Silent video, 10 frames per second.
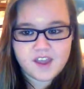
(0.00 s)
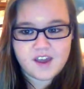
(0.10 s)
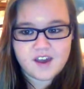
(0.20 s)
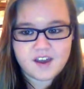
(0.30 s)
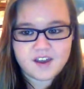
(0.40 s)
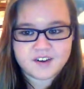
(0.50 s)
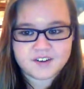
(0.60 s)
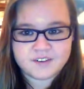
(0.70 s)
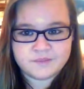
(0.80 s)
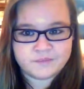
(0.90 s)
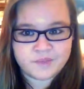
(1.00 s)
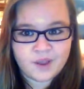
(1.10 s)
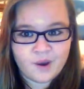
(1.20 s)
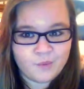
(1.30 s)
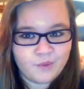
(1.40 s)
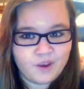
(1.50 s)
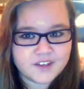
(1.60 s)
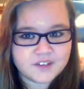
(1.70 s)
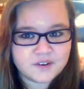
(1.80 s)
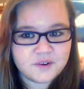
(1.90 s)
And I hope you
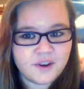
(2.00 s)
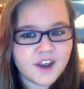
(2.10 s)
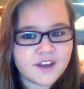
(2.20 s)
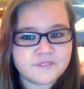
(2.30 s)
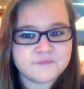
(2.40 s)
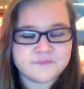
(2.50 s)
guys are doing great.